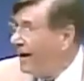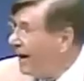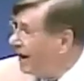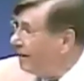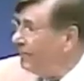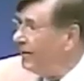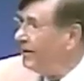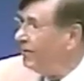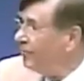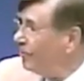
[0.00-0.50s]
I
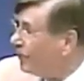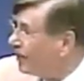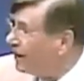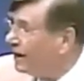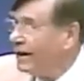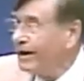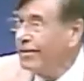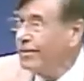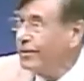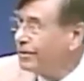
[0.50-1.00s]
mean,
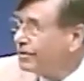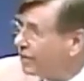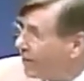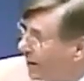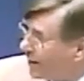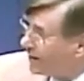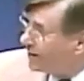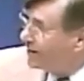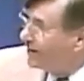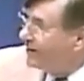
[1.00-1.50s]
really, it was
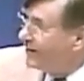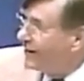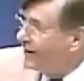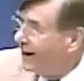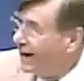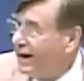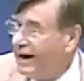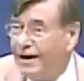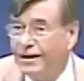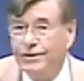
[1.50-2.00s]
like,
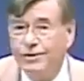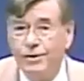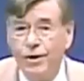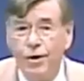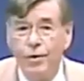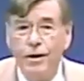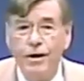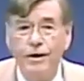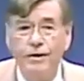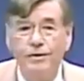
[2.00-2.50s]
and
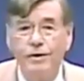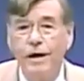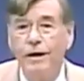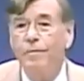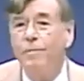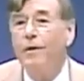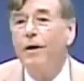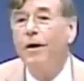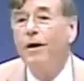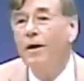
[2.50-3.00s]
so he
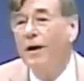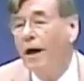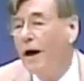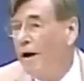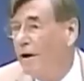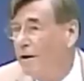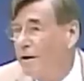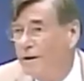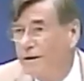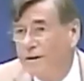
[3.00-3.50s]
said,
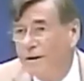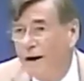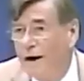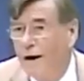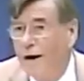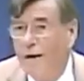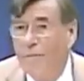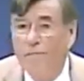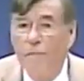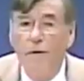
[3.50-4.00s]
now,
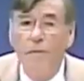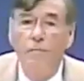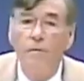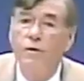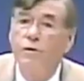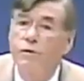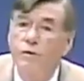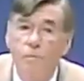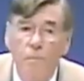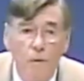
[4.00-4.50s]

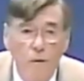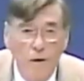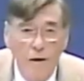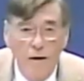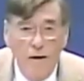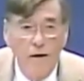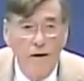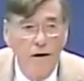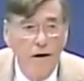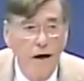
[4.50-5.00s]
Mr.
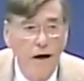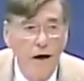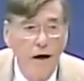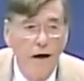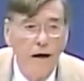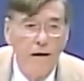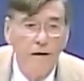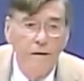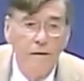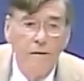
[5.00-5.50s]
Bork,
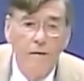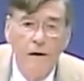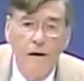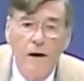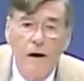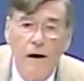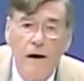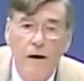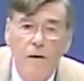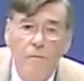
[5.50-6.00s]

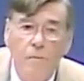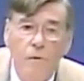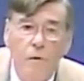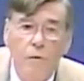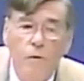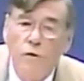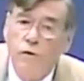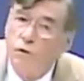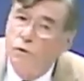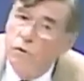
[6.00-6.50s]

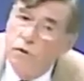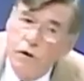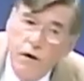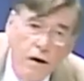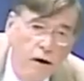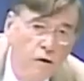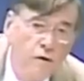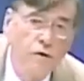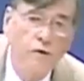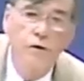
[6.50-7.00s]
would you
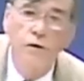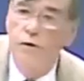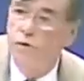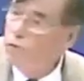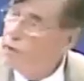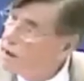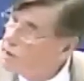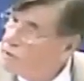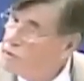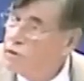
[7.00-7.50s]
care to
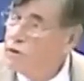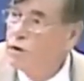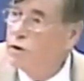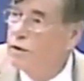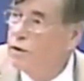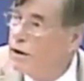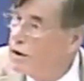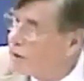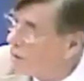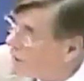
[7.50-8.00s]
address
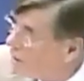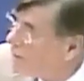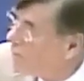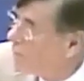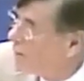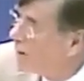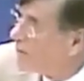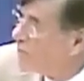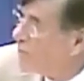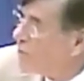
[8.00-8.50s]
a little
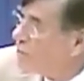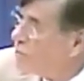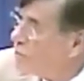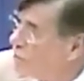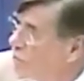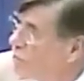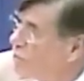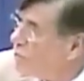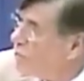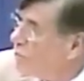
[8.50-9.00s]
bit this
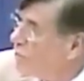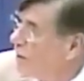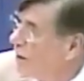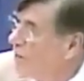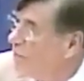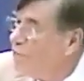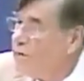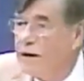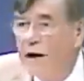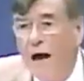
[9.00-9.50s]
issue
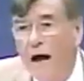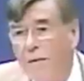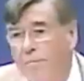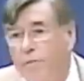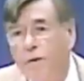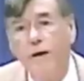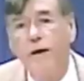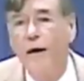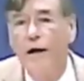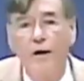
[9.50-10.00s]
of the
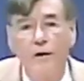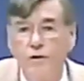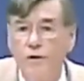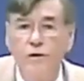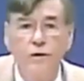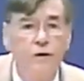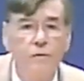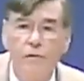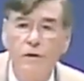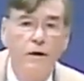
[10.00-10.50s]

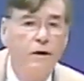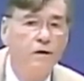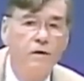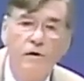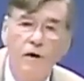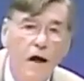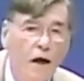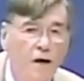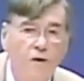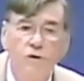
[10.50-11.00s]
application of the
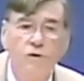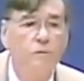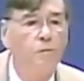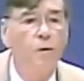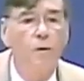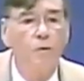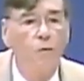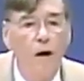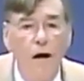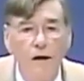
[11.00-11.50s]

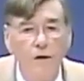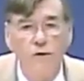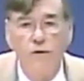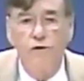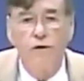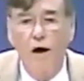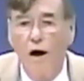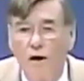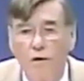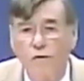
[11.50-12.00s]
intangible rights
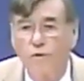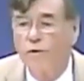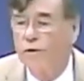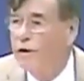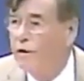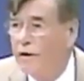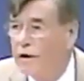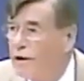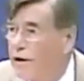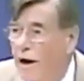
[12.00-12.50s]
doctrine
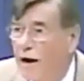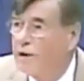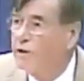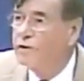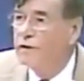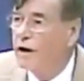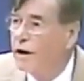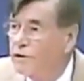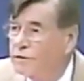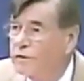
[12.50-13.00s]
in the
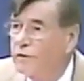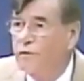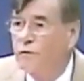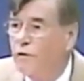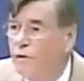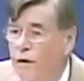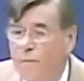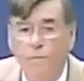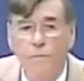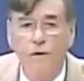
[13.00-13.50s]
context of
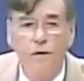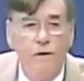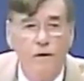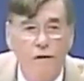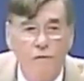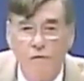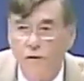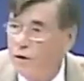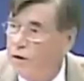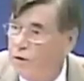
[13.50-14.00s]
corporate
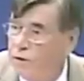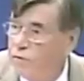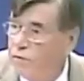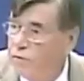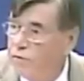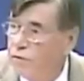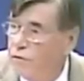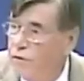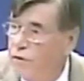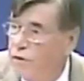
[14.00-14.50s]

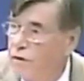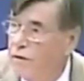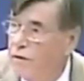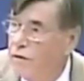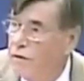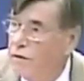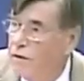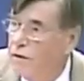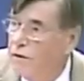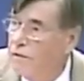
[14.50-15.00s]
governance?
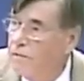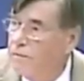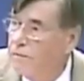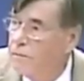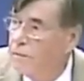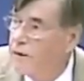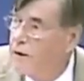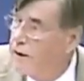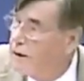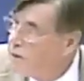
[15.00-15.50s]
You know,
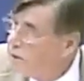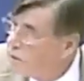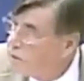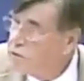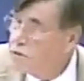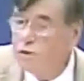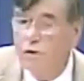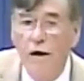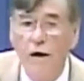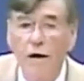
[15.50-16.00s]
this
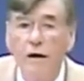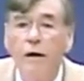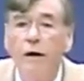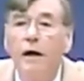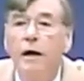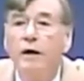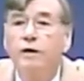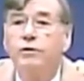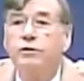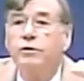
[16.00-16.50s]
is like,
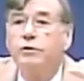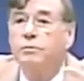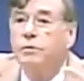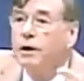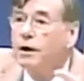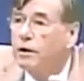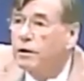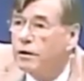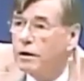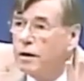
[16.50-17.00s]
excuse me,
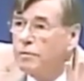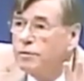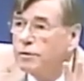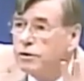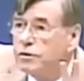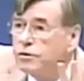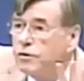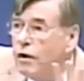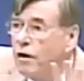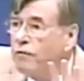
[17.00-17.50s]
here comes the
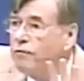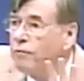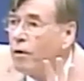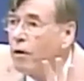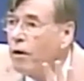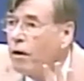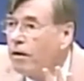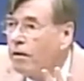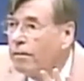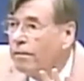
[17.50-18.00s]

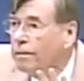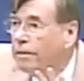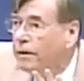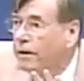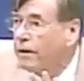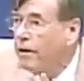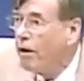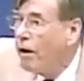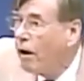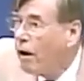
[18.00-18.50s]
softball.
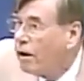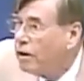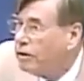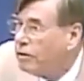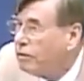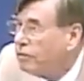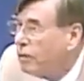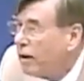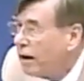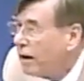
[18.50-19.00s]
Are
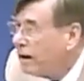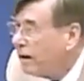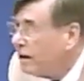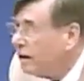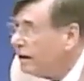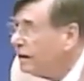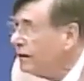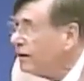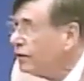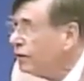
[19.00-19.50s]
you
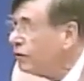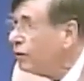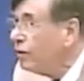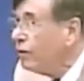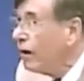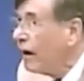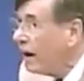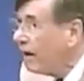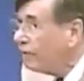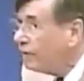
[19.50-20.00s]
ready? Do you
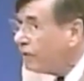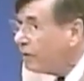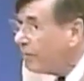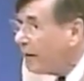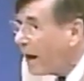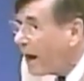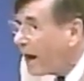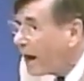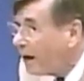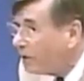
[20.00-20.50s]
have your
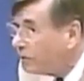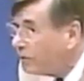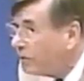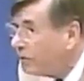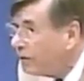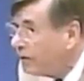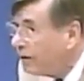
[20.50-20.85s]
bat?